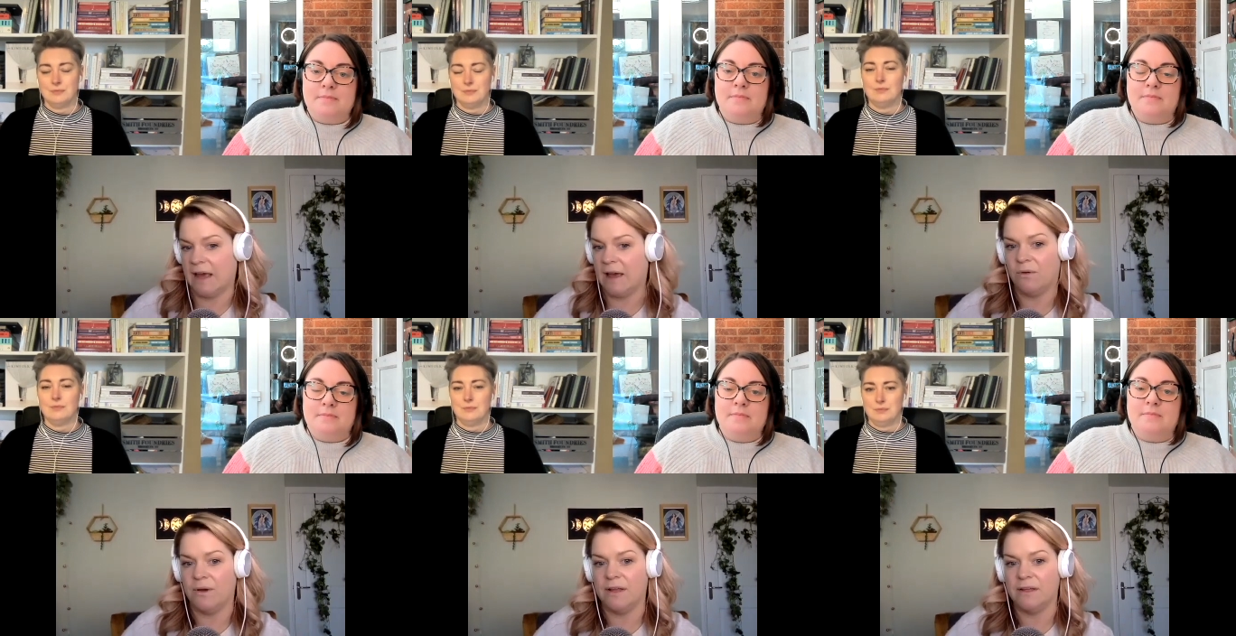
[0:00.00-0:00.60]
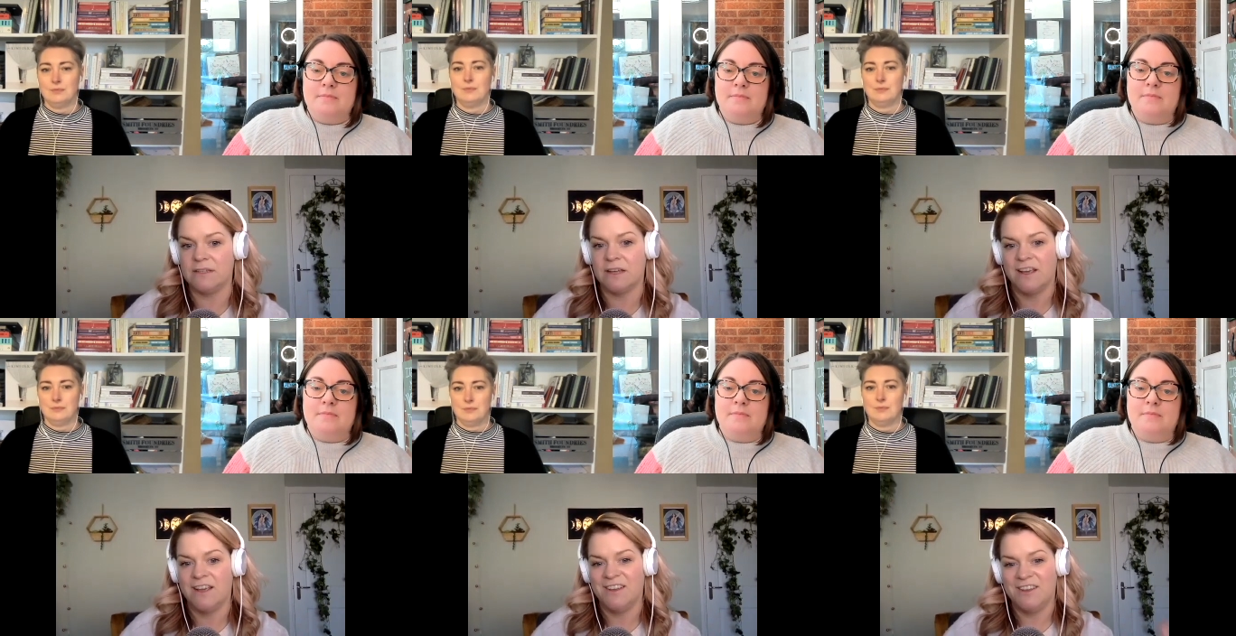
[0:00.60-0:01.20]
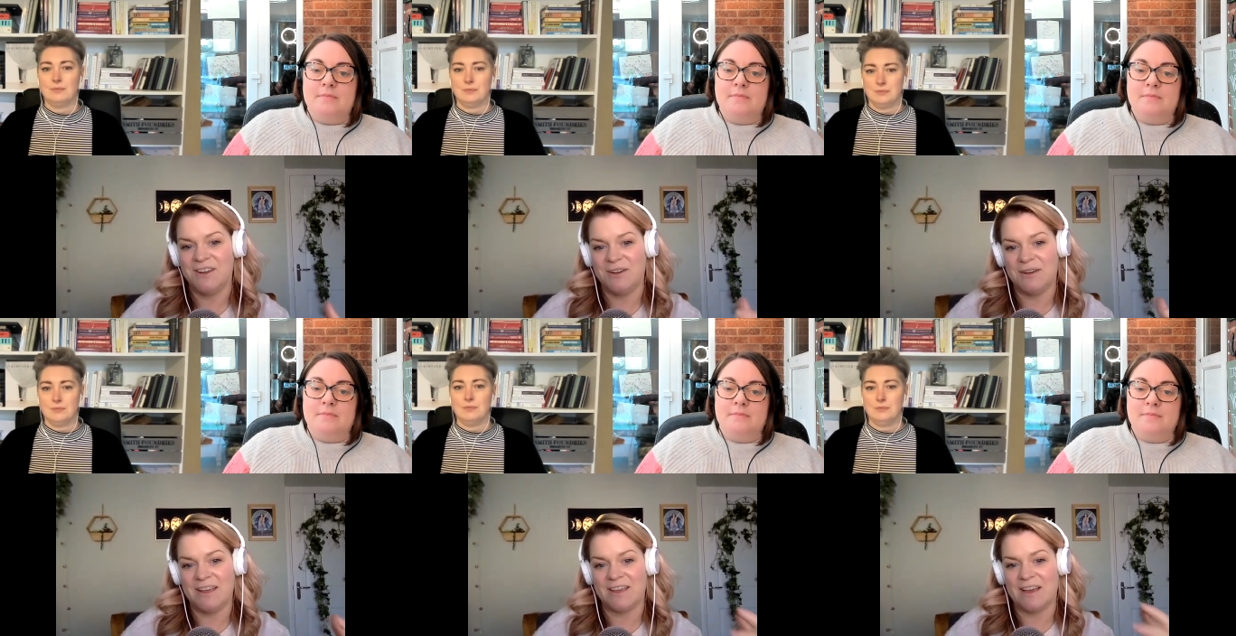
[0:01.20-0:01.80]
Speaker 1: out and you know
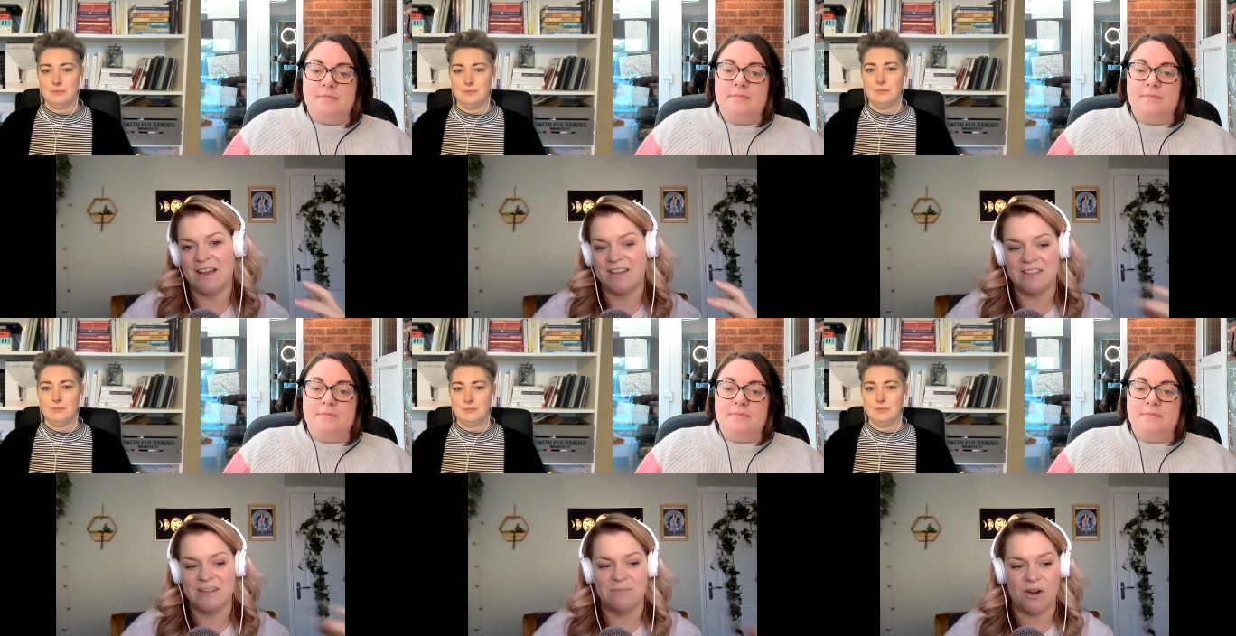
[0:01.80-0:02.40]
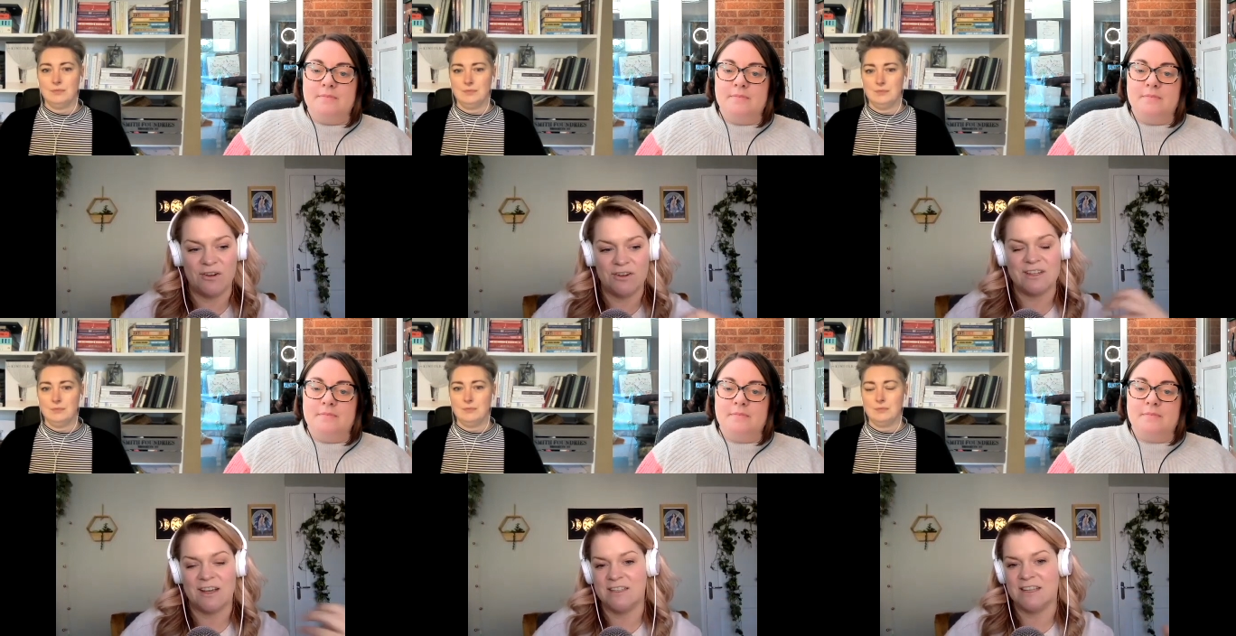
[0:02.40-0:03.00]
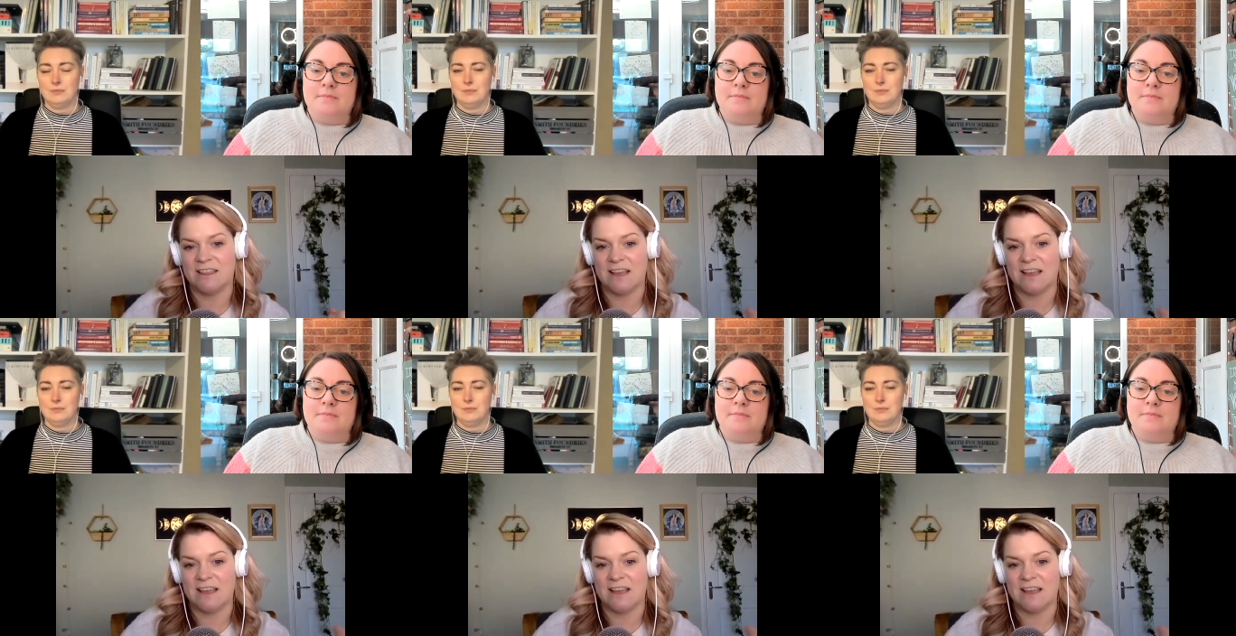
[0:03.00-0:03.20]
like actually prioritizing